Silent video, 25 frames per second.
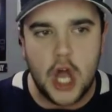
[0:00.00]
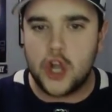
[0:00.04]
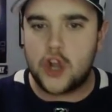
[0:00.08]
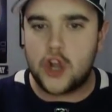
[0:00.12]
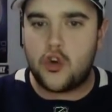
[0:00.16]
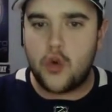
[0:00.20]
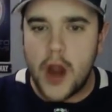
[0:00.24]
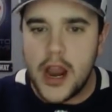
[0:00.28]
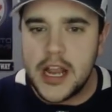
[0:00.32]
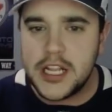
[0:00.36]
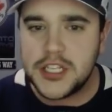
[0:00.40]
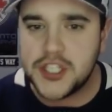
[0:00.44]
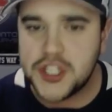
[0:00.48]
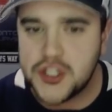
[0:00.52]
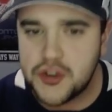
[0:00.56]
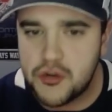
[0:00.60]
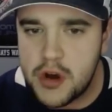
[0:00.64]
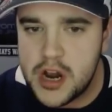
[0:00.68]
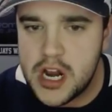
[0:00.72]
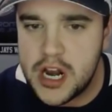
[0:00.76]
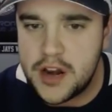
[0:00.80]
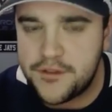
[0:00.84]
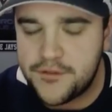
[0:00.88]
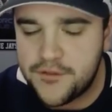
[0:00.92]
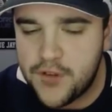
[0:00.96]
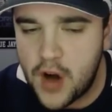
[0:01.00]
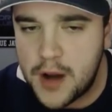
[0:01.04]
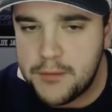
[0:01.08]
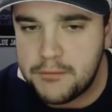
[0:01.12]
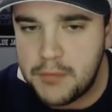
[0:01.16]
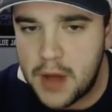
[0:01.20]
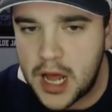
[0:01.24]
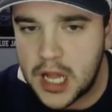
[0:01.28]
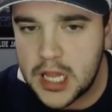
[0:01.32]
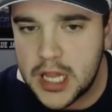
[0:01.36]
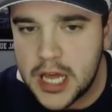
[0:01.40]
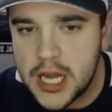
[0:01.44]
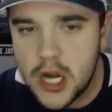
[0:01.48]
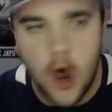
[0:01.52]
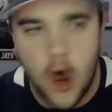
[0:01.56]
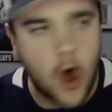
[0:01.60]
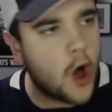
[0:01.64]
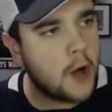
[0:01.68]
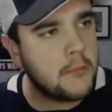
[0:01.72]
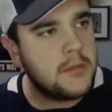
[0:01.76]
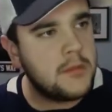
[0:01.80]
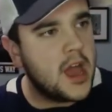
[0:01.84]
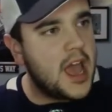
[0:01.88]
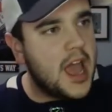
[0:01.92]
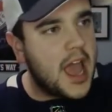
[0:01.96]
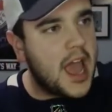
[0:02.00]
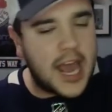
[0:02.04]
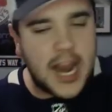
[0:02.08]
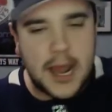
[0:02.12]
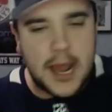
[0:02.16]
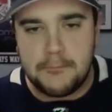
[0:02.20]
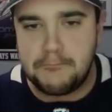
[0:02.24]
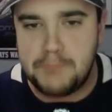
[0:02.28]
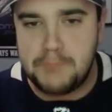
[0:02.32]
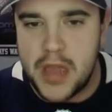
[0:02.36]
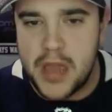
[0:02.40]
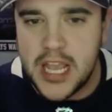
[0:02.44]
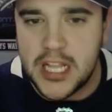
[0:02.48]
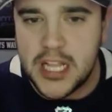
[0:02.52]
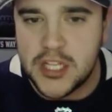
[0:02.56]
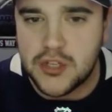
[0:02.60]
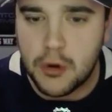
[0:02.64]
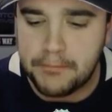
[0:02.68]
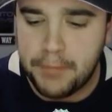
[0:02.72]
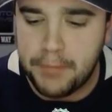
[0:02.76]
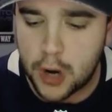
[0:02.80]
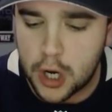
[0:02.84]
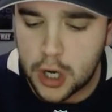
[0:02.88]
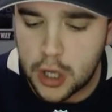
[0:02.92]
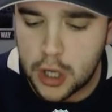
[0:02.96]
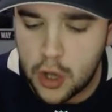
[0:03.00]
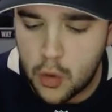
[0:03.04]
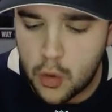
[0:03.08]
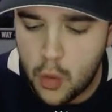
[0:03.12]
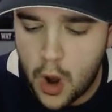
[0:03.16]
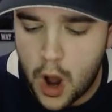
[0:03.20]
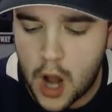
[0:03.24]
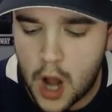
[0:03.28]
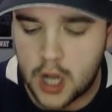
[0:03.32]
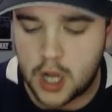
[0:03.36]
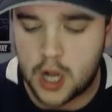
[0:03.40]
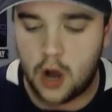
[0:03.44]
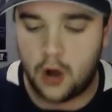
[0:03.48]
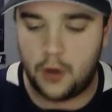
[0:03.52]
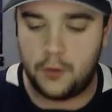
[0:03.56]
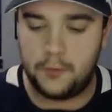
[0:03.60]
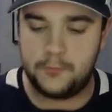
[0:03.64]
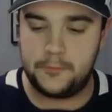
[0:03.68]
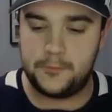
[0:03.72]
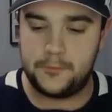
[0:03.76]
Great screen in front by Lindholm, and it beats Roberto Luongo.